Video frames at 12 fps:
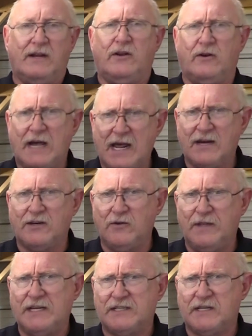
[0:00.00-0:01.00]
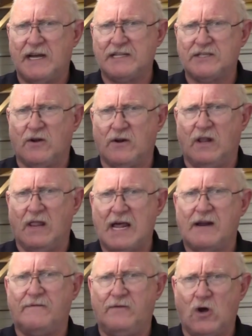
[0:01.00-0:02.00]
You've got to do these tests on a
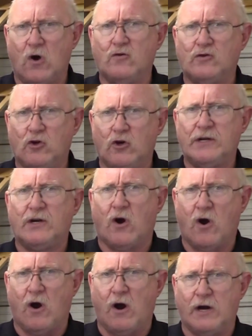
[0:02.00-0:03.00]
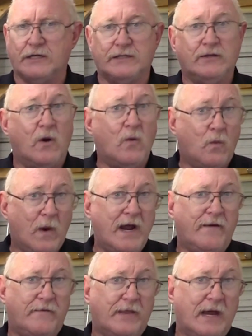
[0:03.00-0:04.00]
lot of known good cars. Don't
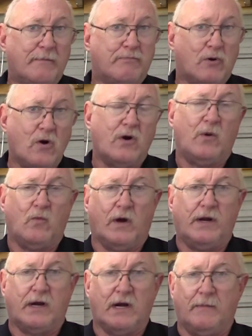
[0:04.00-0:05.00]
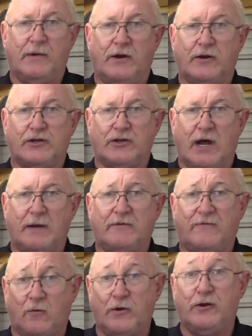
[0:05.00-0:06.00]
wait for that broken one to come into your shop
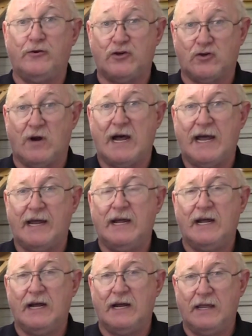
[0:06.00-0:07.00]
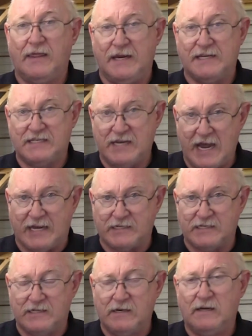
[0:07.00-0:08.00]
before you try these
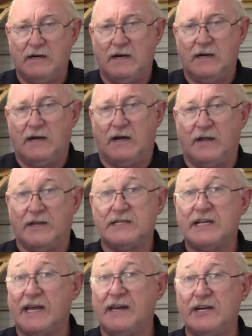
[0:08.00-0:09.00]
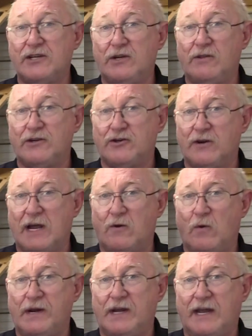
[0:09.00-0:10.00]
tests. The second issue that you're not
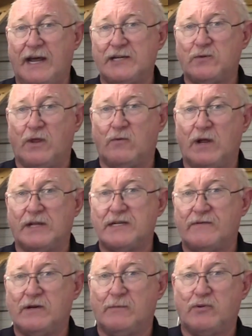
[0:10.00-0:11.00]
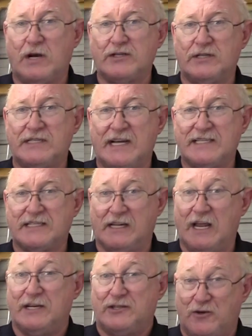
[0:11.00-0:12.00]
going to catch with a relative compression test,
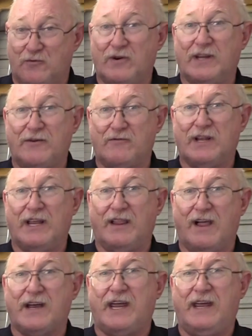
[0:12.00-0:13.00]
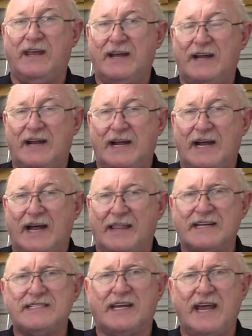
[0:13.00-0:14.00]
unless you're really, really lucky, and
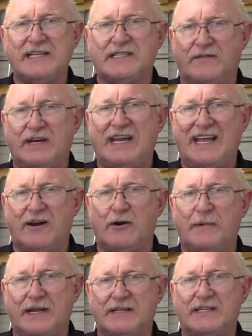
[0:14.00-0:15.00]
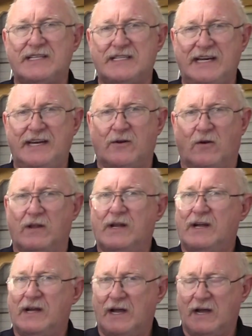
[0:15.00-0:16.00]
that's the case of an intermittent seal,
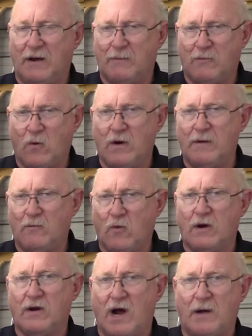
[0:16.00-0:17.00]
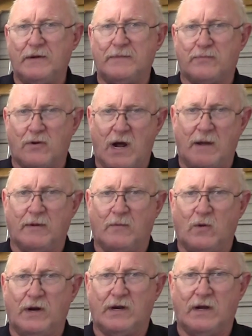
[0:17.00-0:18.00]
a more and more common
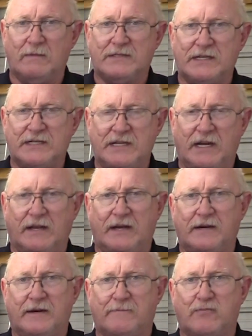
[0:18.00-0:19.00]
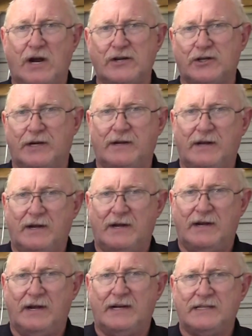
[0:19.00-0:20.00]
problem when it comes to sealing and compression,
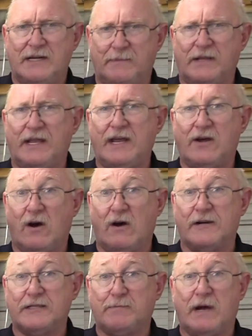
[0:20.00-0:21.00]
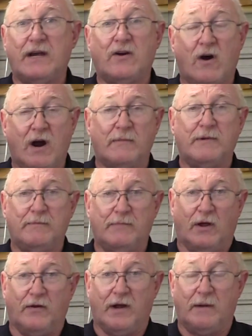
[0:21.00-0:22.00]
typically caused by carbon
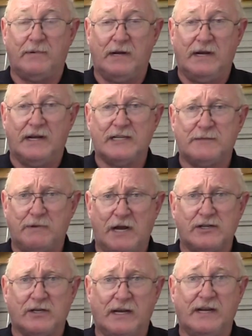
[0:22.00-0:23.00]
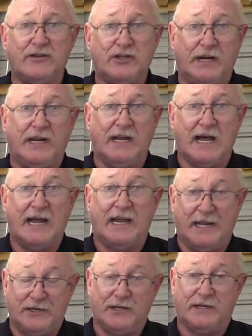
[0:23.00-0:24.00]
buildup, especially in GDI
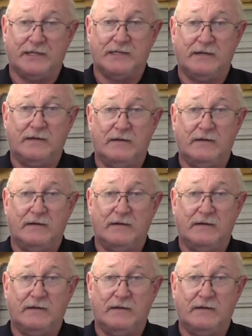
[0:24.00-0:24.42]
engines.